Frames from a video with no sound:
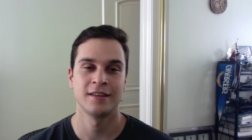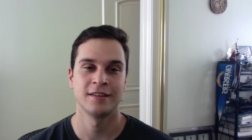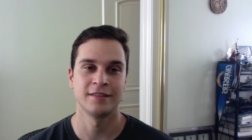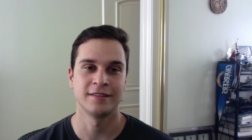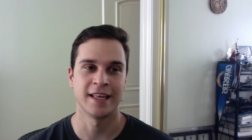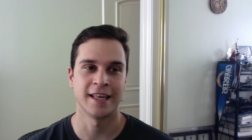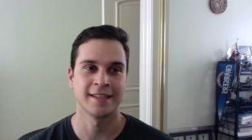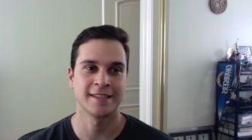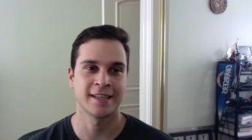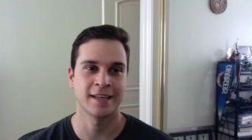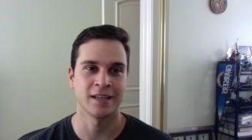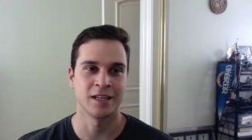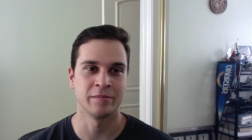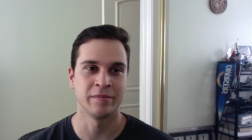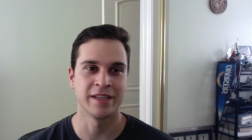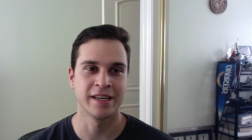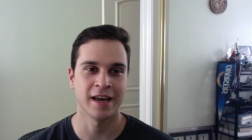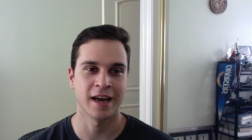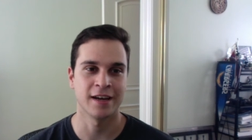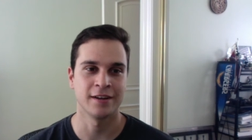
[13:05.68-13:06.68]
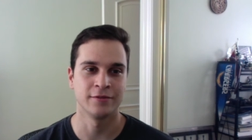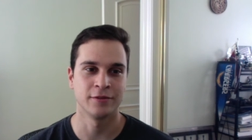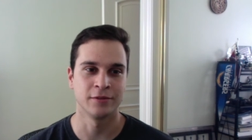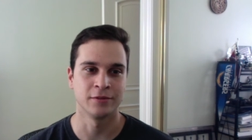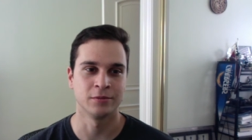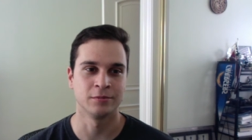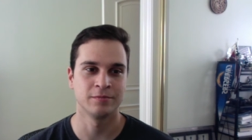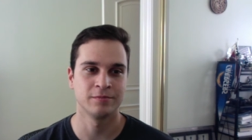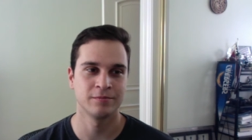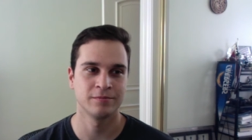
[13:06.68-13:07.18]
that's going to be kind of
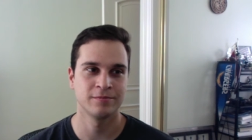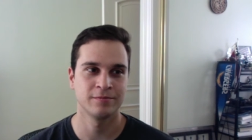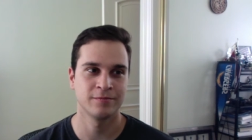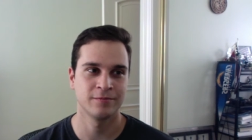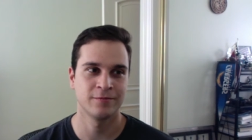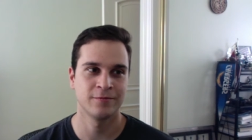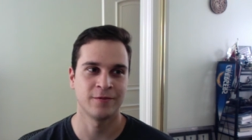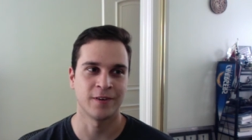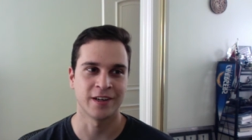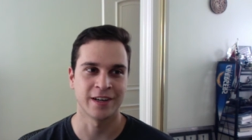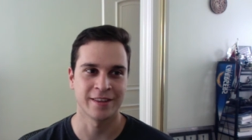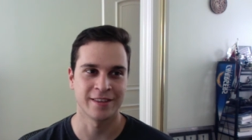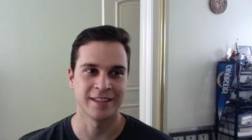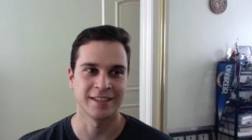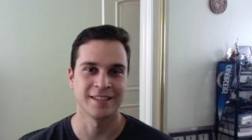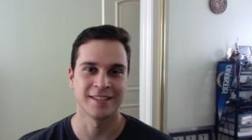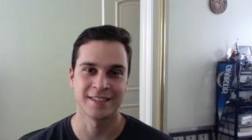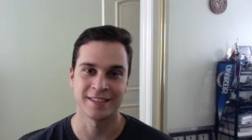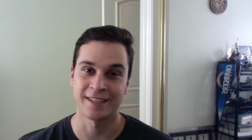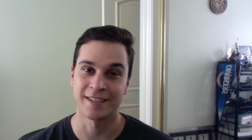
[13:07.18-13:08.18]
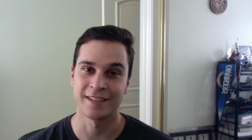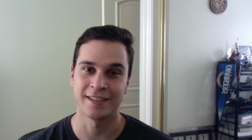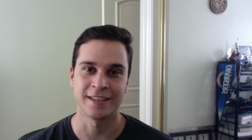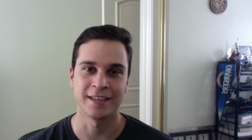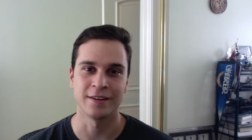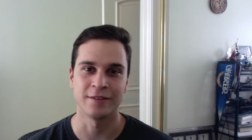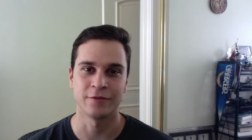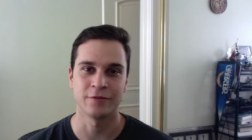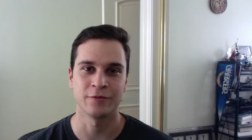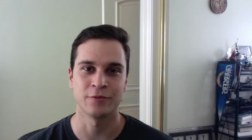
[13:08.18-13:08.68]
a funny thing to see
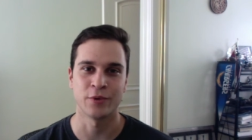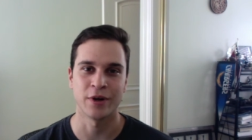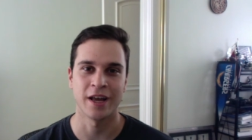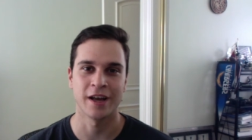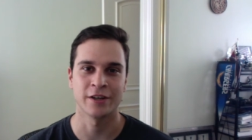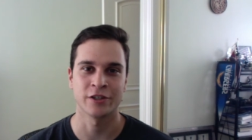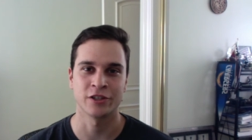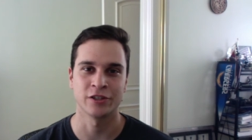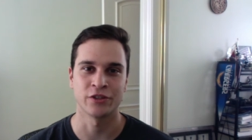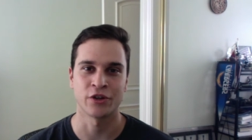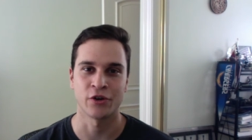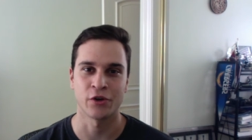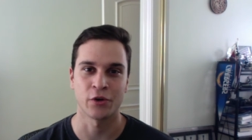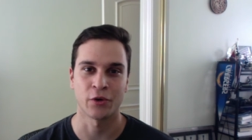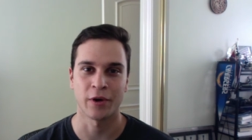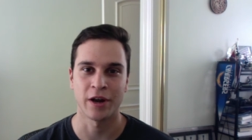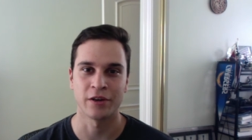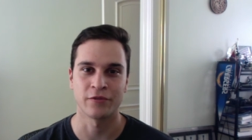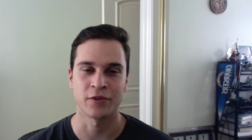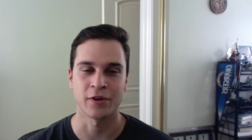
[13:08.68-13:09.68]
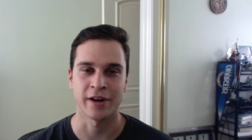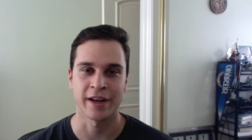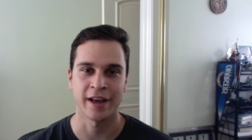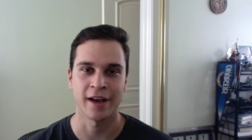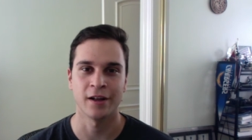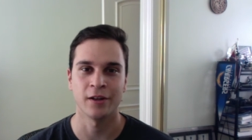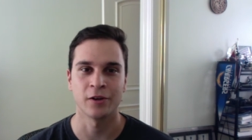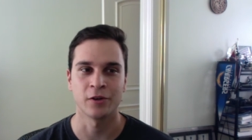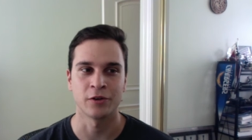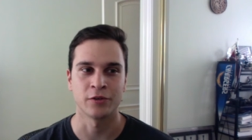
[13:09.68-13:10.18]
if we actually turn around for
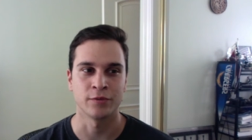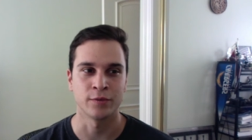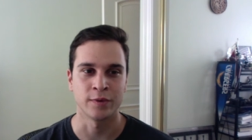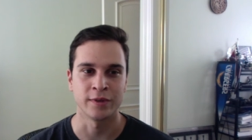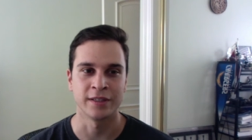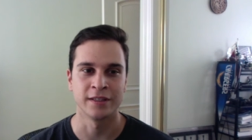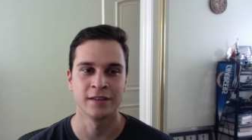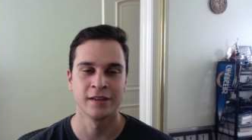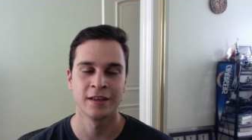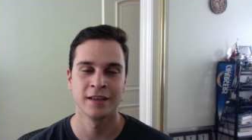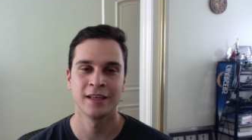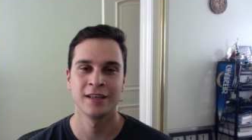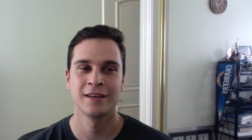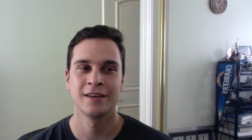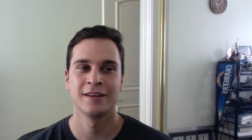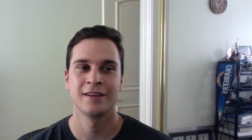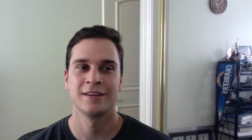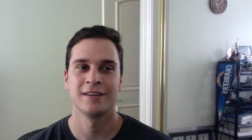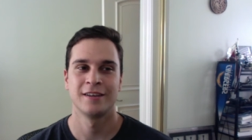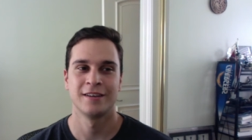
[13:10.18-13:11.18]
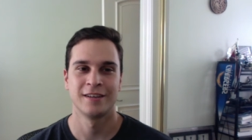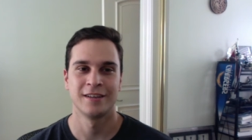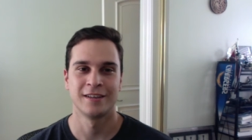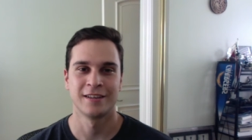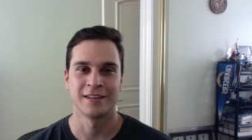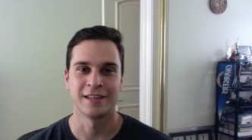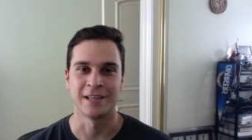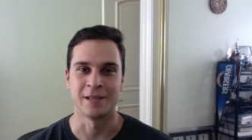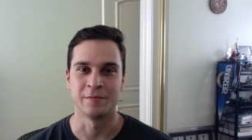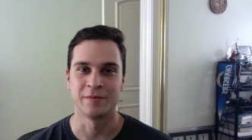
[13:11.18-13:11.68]
Cal or if we
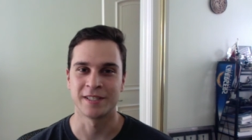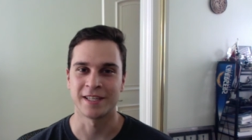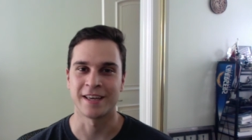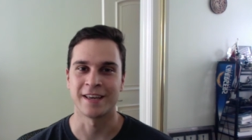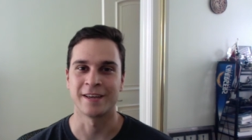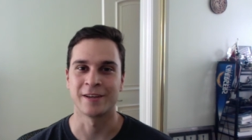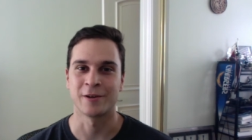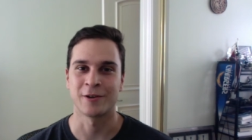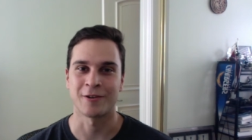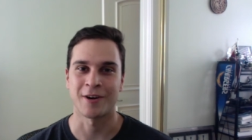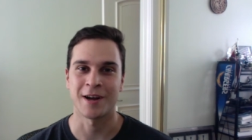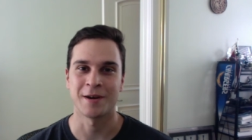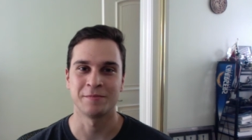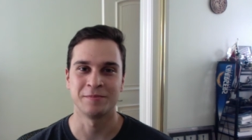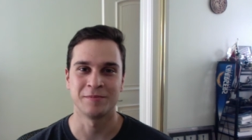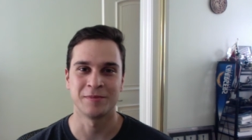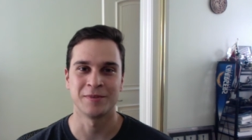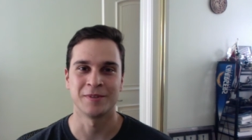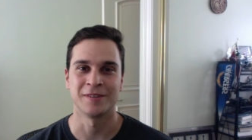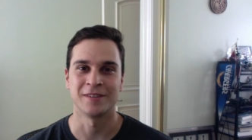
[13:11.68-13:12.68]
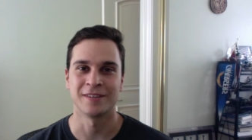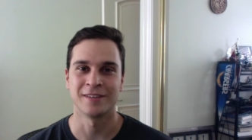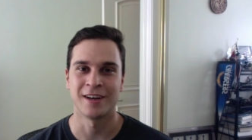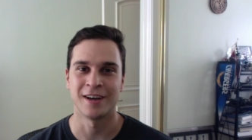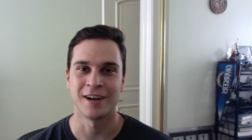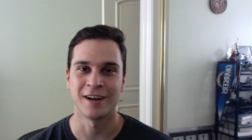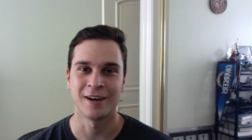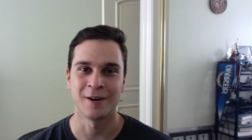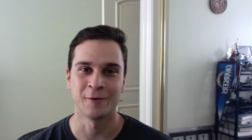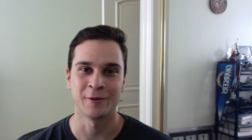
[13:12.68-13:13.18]
keep staying crap
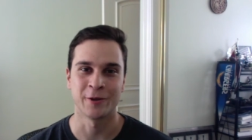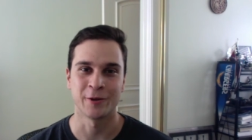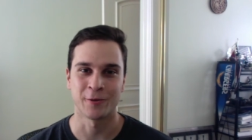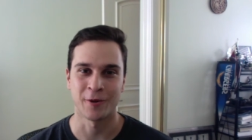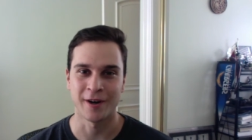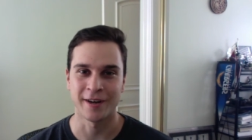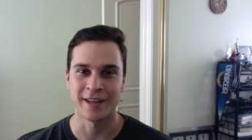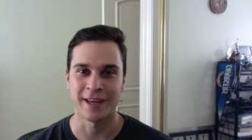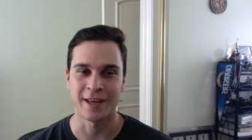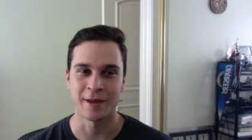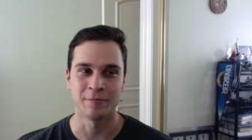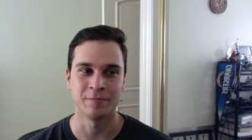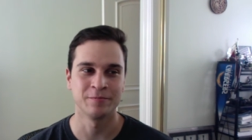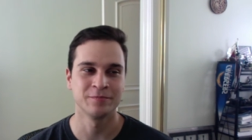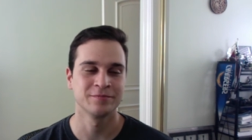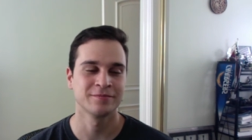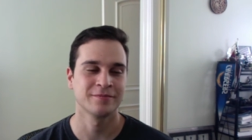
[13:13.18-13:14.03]
uh, with the run game.